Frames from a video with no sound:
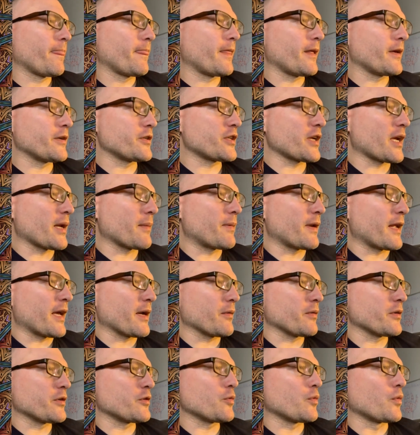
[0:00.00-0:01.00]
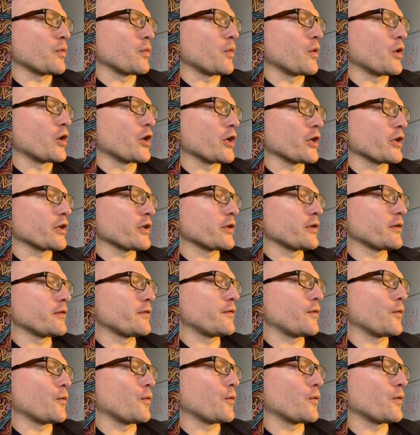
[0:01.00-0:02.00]
shape language would work
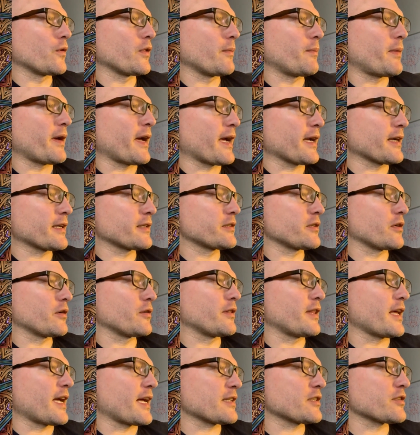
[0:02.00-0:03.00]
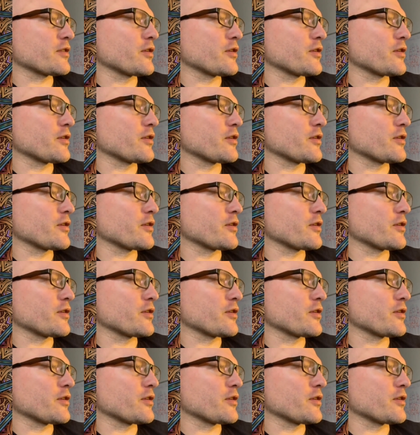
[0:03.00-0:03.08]
for the back. So that's